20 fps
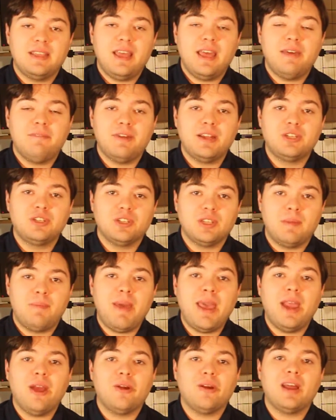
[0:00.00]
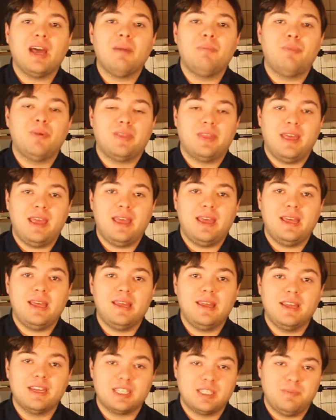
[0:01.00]
eventually paired up with
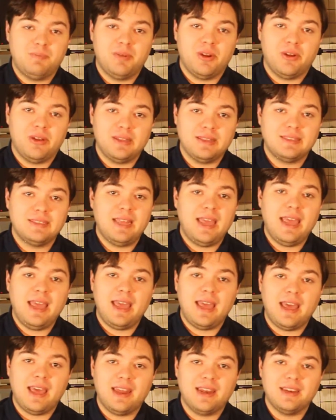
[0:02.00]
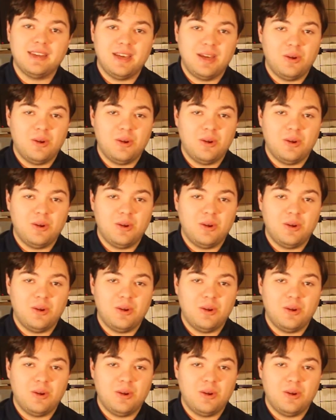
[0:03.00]
a experienced hand